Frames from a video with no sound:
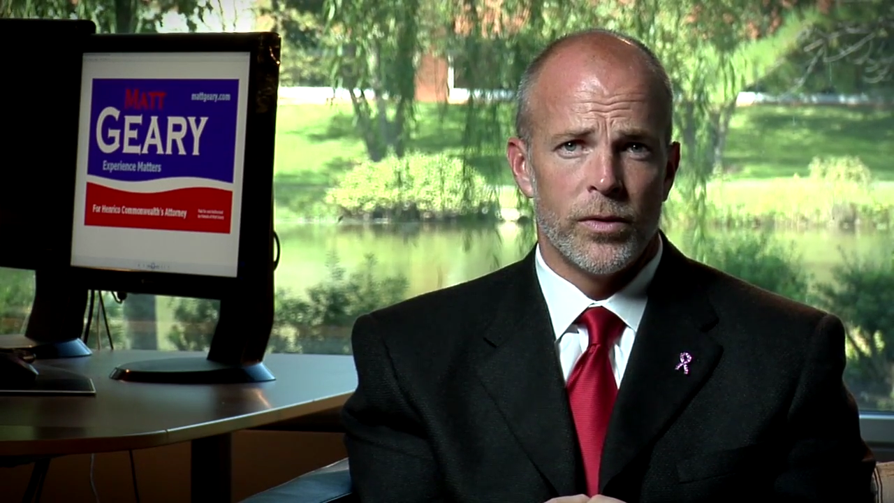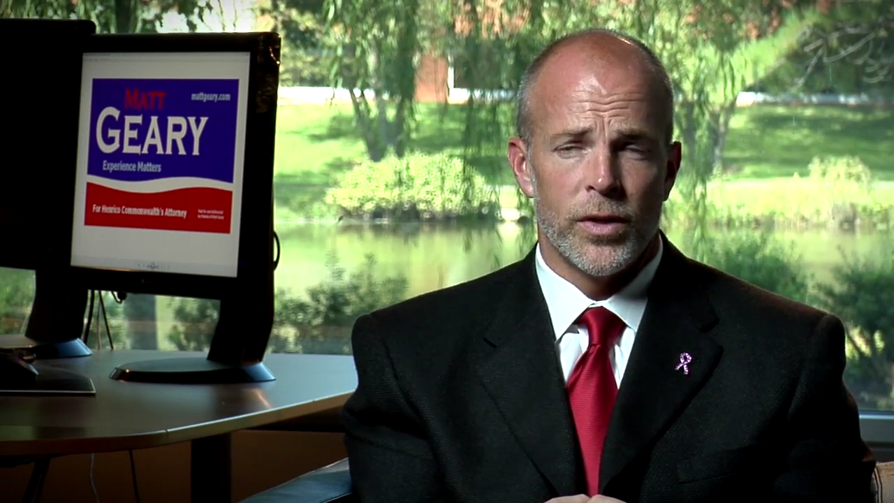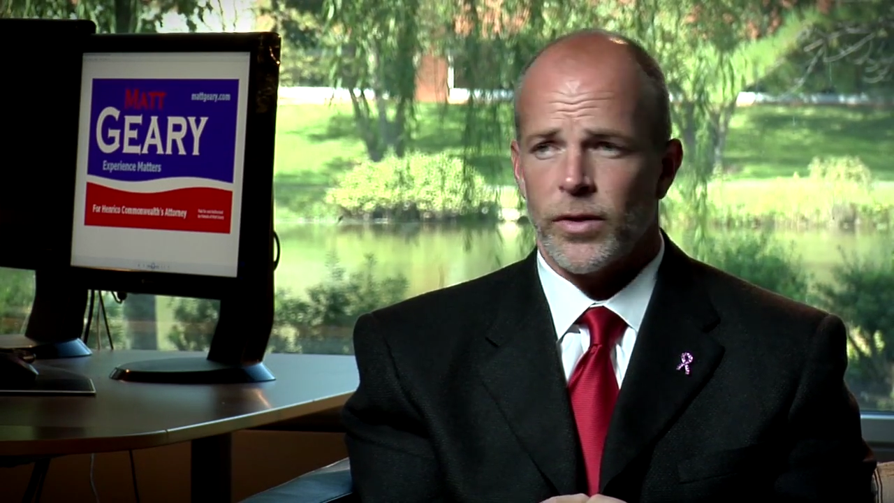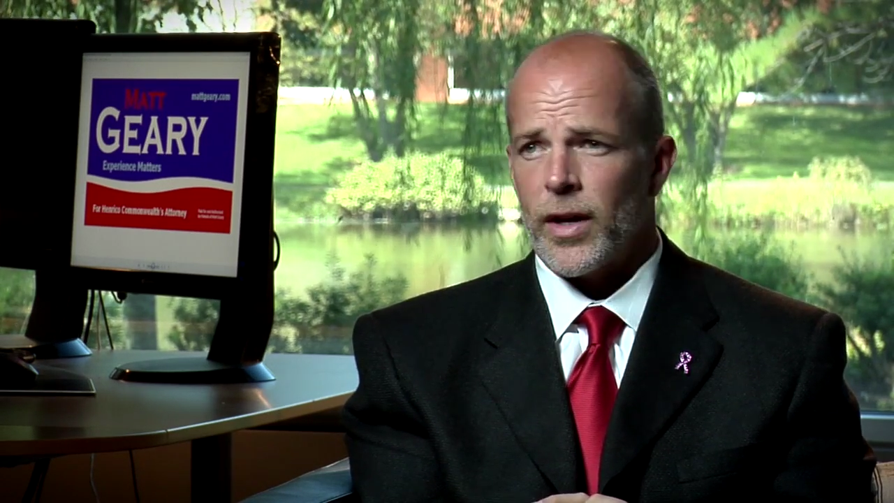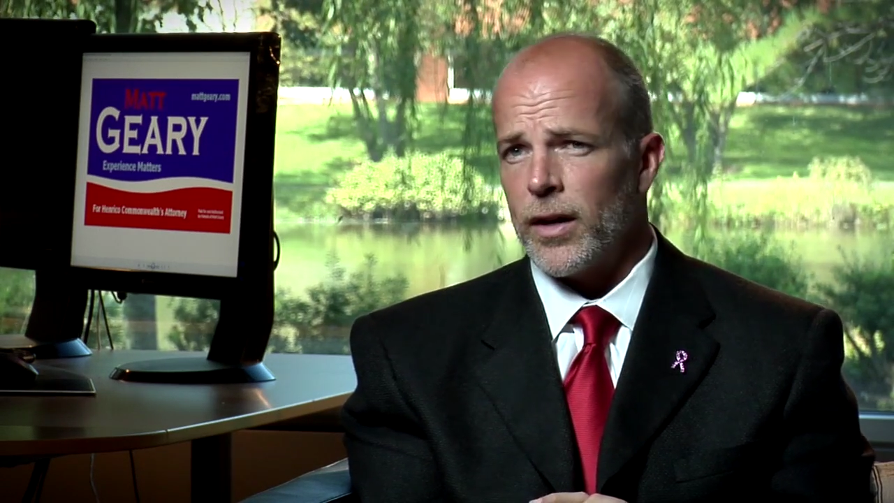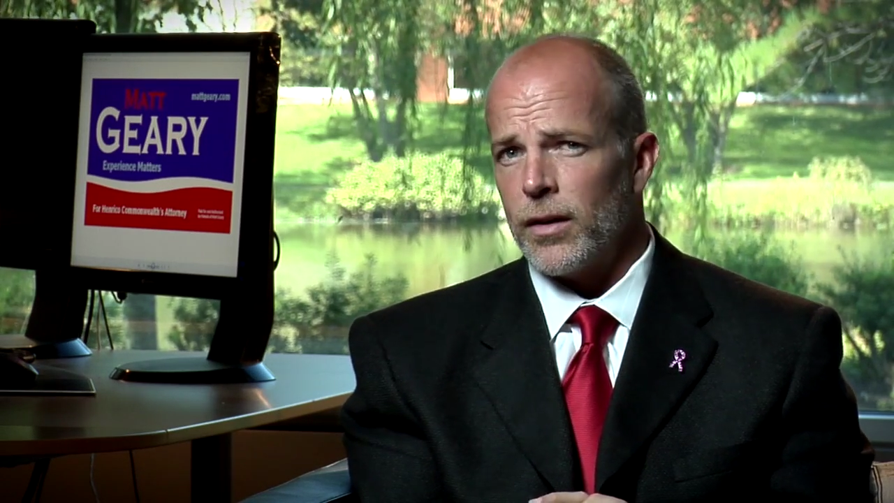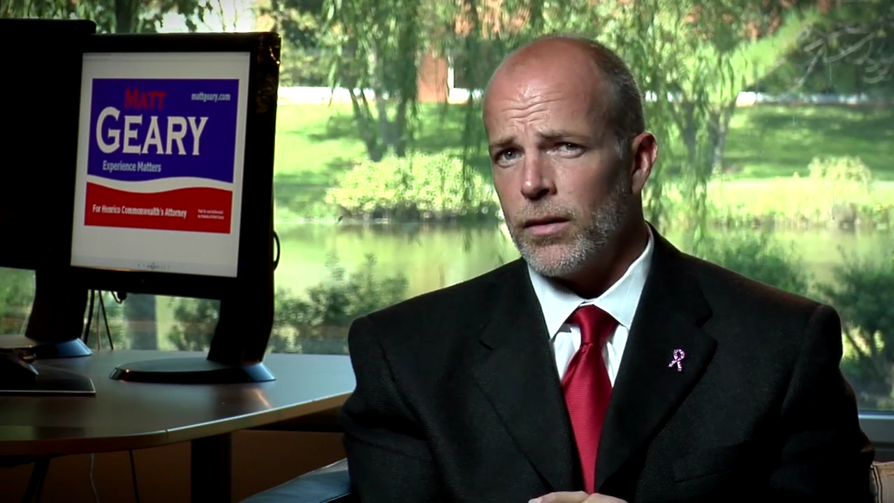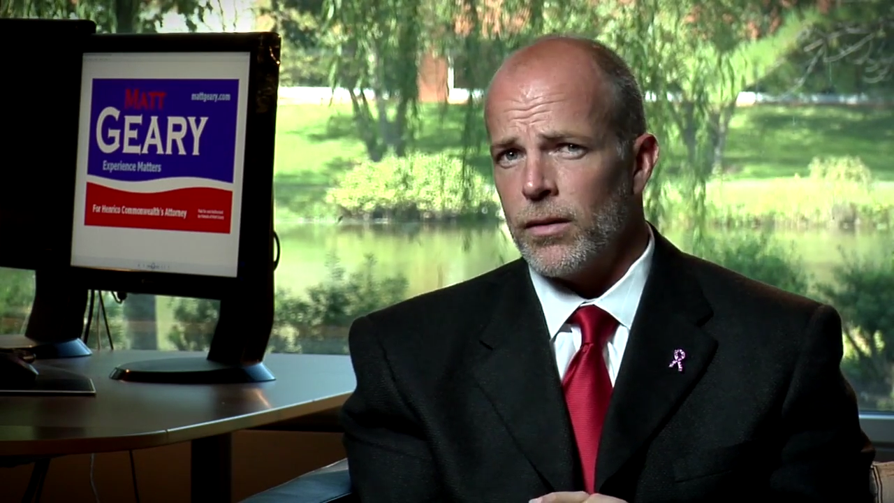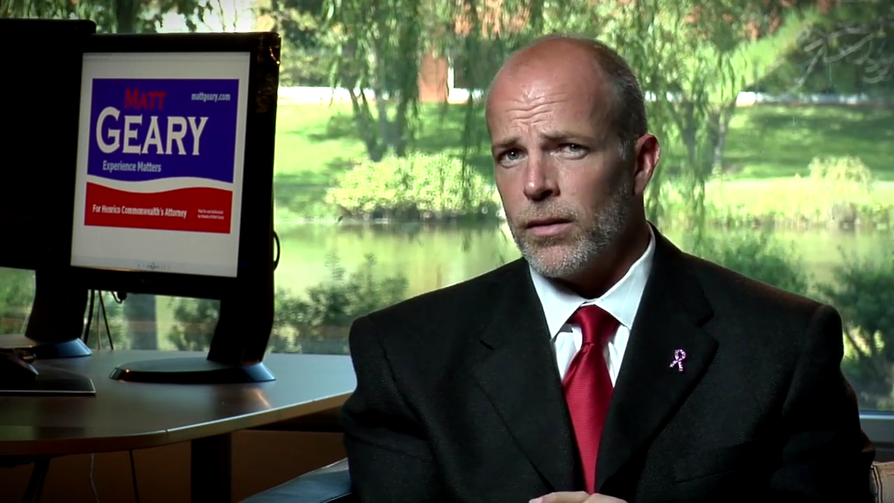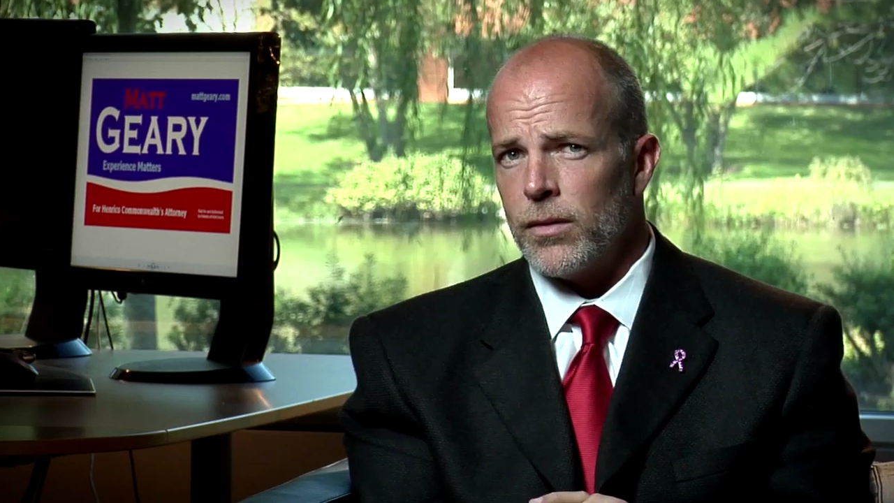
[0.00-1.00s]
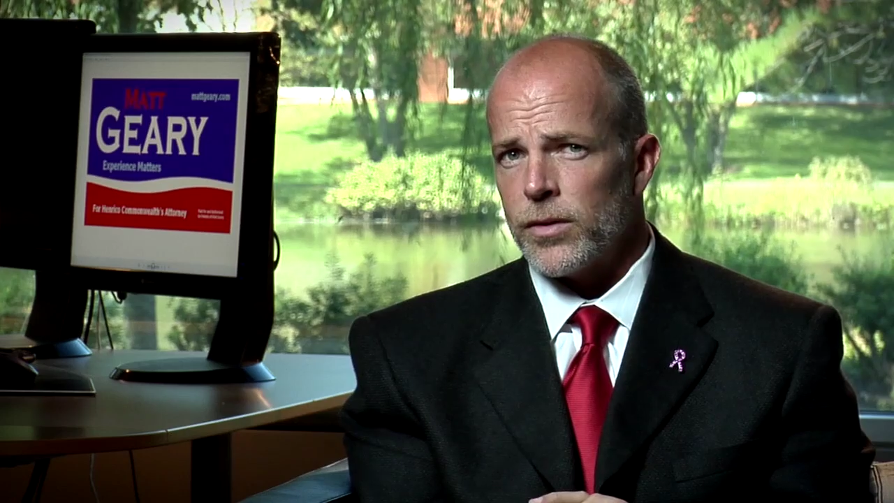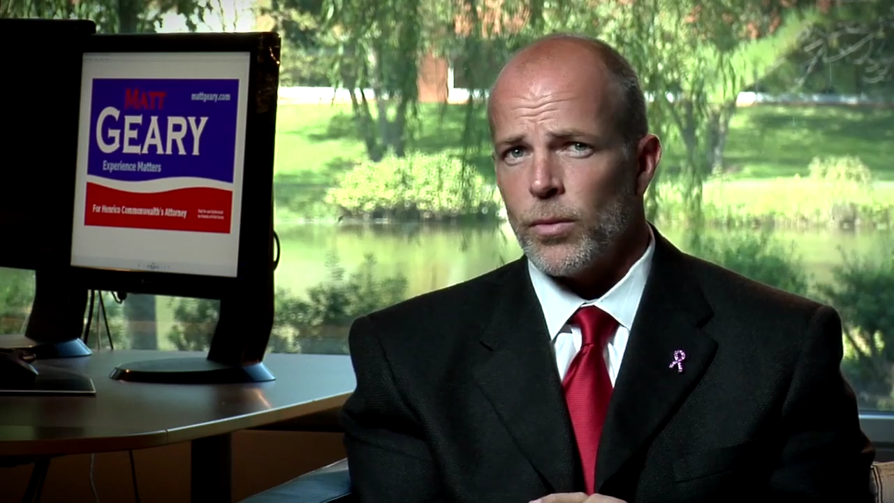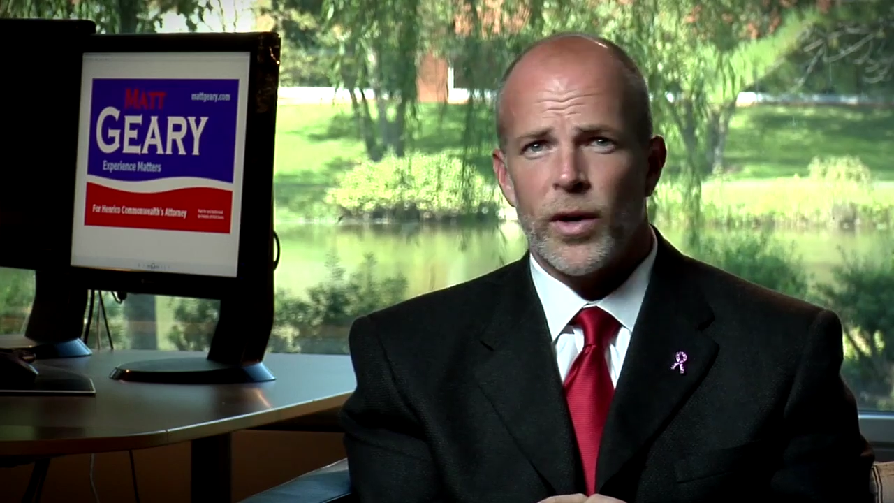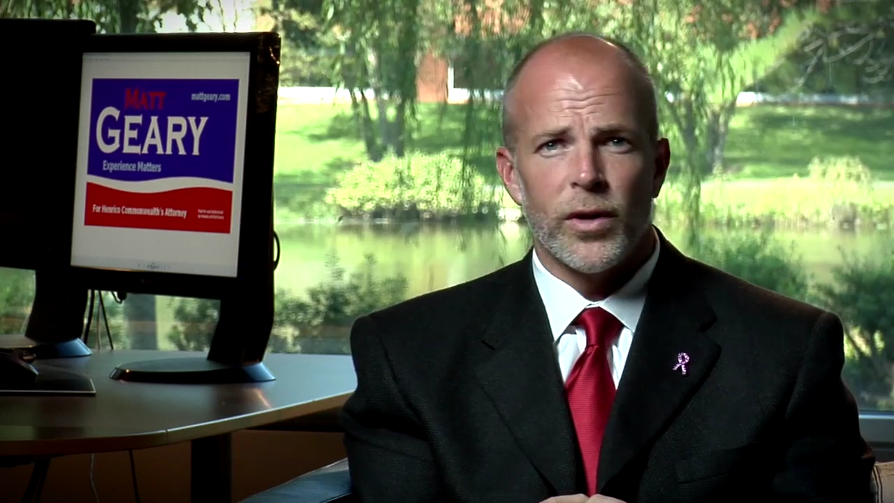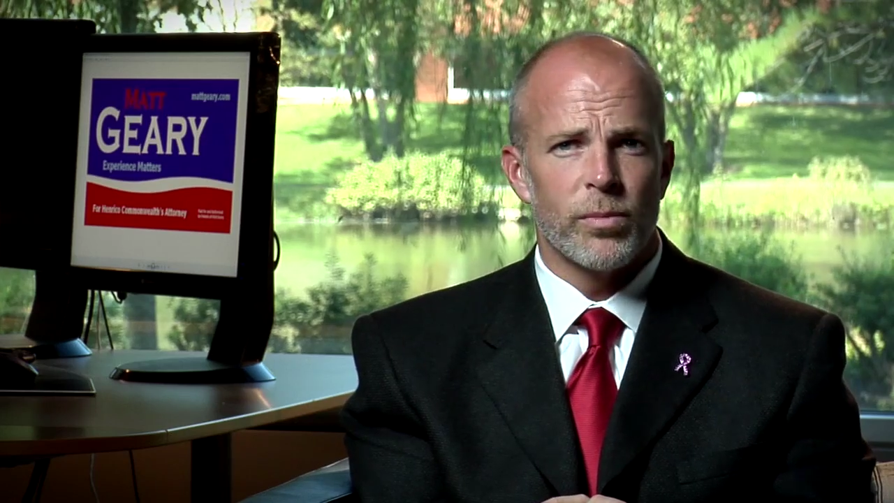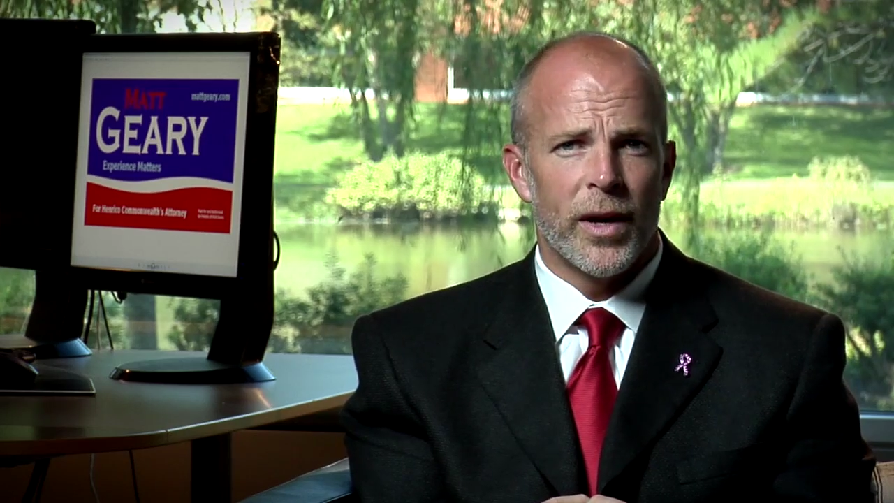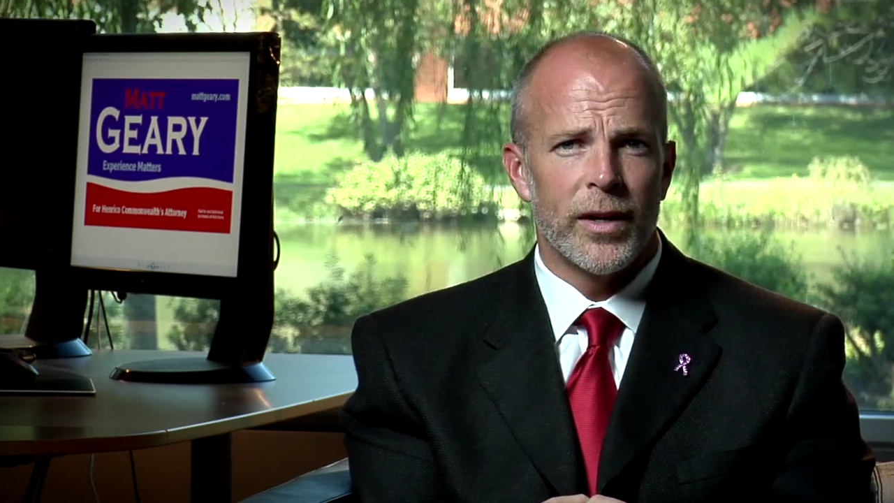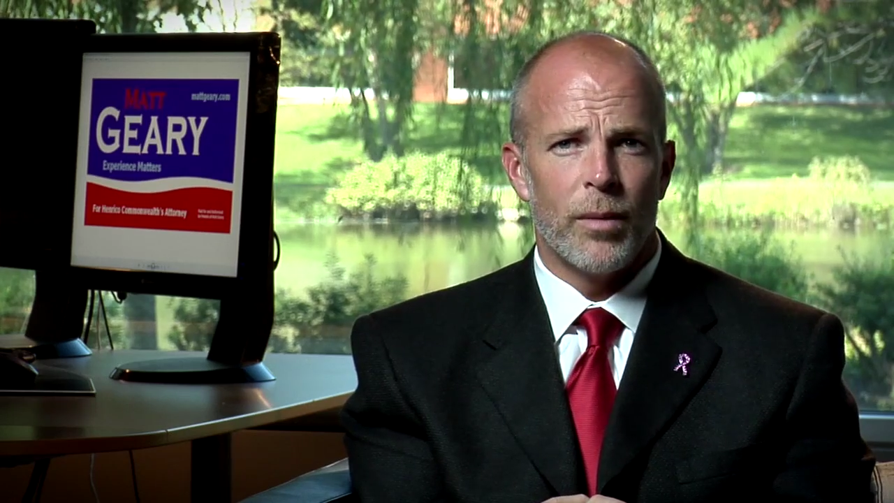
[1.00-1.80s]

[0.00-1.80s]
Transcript: Just like someone else might